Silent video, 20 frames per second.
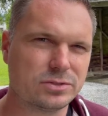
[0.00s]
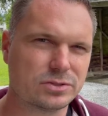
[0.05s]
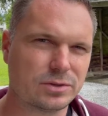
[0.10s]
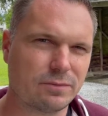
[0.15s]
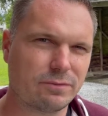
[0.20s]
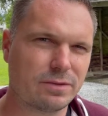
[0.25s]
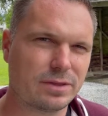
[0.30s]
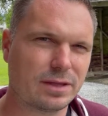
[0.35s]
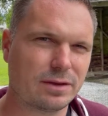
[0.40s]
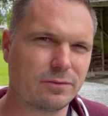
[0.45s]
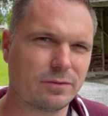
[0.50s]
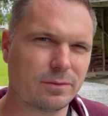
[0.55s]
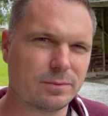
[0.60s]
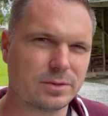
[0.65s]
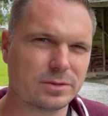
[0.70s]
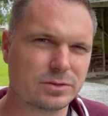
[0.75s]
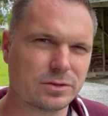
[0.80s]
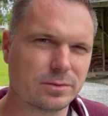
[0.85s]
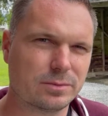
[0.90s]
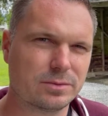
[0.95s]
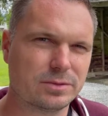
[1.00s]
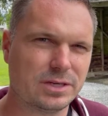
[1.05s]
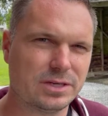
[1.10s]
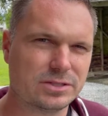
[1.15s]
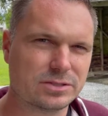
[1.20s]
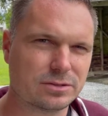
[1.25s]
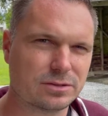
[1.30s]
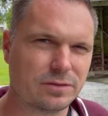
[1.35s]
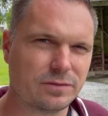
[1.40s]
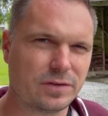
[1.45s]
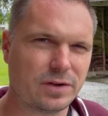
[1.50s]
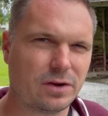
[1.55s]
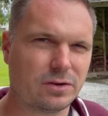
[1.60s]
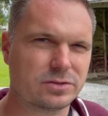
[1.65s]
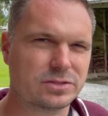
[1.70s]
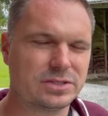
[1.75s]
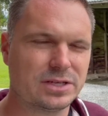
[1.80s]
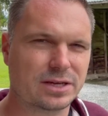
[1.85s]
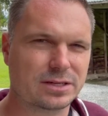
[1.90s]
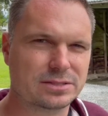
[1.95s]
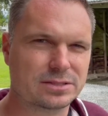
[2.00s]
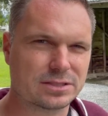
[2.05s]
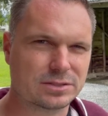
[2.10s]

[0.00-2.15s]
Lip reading: So everything from the turbo diesel, the VR6,